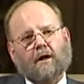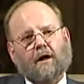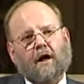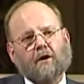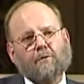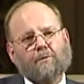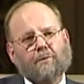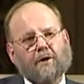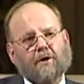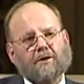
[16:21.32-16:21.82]

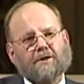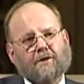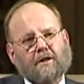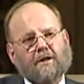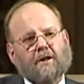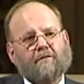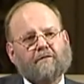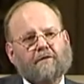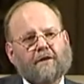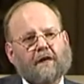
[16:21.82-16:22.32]
I
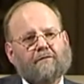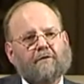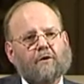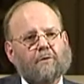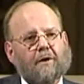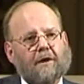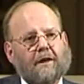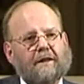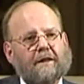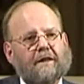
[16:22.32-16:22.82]
personally have never
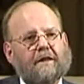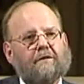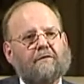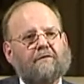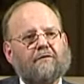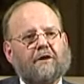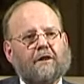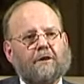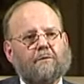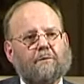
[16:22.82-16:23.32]

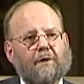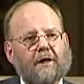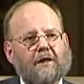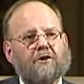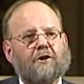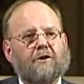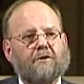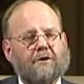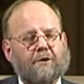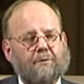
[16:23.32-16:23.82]
believed in
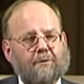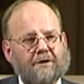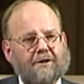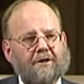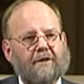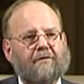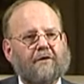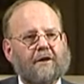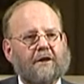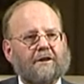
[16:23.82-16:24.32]

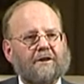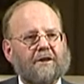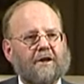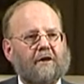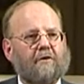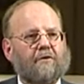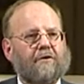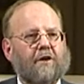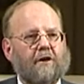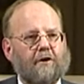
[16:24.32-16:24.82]
patient-specific
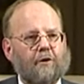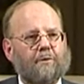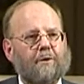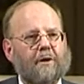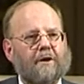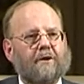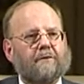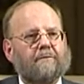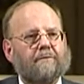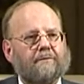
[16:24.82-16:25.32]
cell
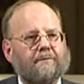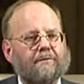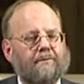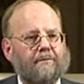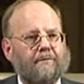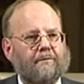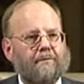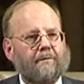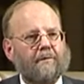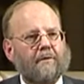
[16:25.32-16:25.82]
therapy.
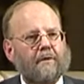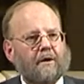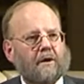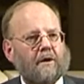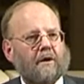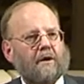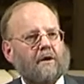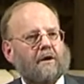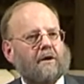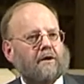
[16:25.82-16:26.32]

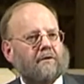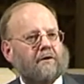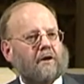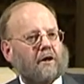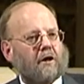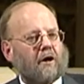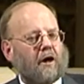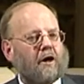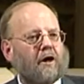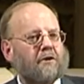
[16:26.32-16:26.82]

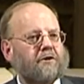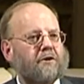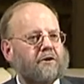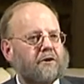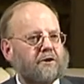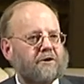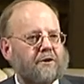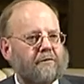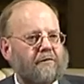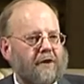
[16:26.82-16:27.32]
There are
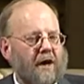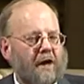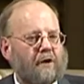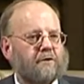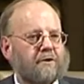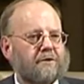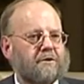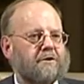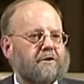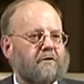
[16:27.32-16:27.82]
hundreds of
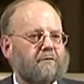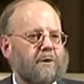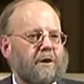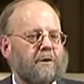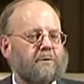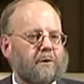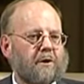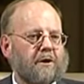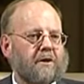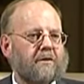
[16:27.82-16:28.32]
thousands of
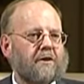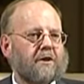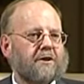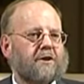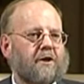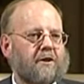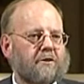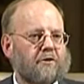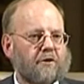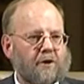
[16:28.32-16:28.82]
people in
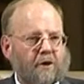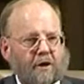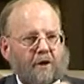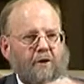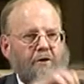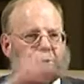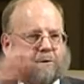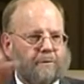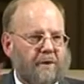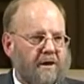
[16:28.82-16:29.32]
this country
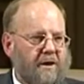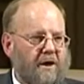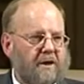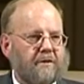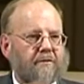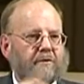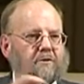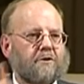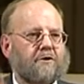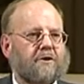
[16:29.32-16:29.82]
alone, and by
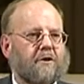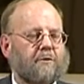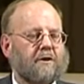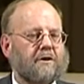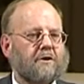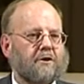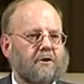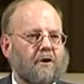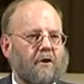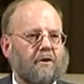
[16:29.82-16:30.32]
that, of course, I
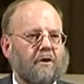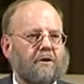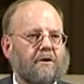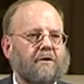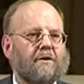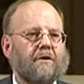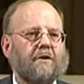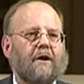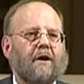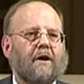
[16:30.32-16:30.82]
mean
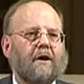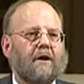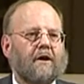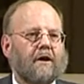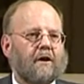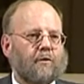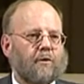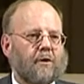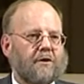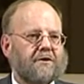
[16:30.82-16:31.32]
Scotland,
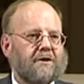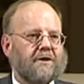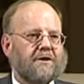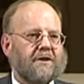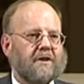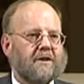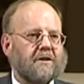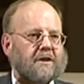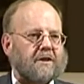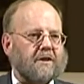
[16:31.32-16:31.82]
with
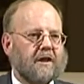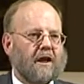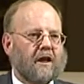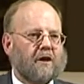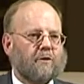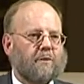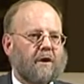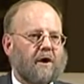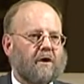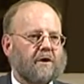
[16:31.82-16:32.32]
diseases
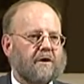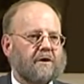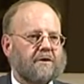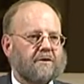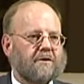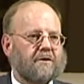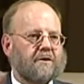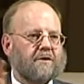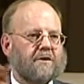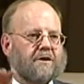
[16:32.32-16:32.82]
like
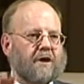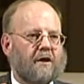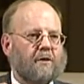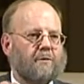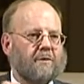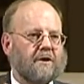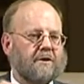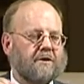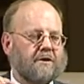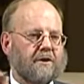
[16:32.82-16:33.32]
Parkinson's,
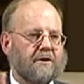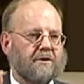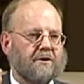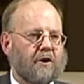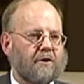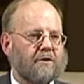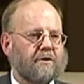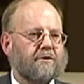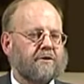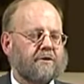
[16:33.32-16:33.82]
diabetes,
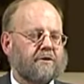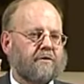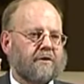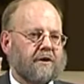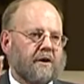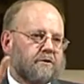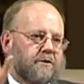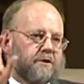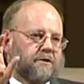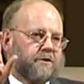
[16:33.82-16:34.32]
hundreds of
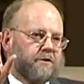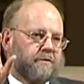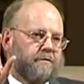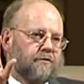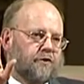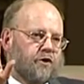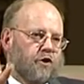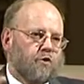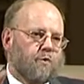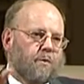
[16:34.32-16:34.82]
thousands of
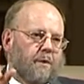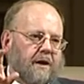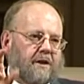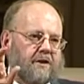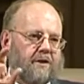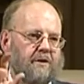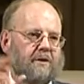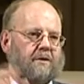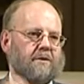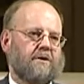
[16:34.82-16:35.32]
new
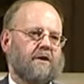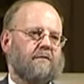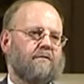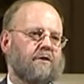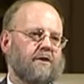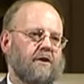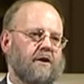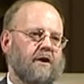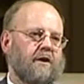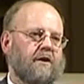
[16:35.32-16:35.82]
patients
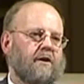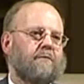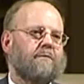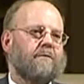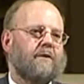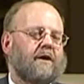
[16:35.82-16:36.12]
every year.